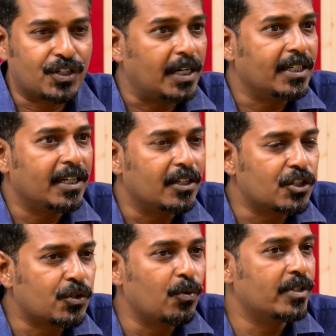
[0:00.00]
study in
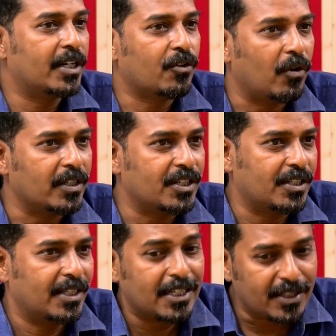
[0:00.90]
schools and
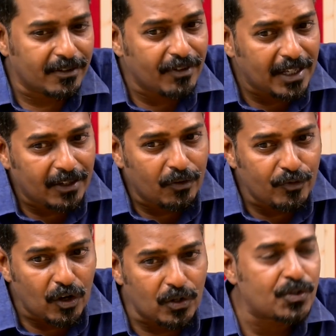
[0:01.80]
colleges.
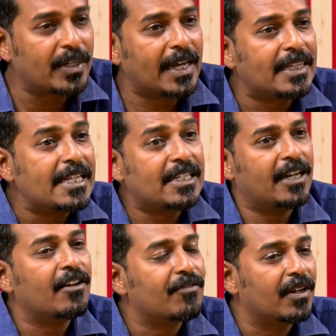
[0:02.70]
We also get this
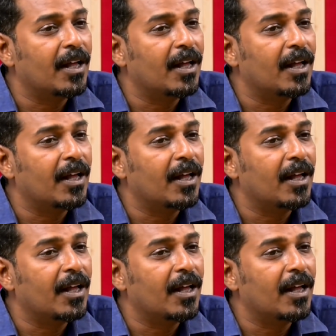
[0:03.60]
kind of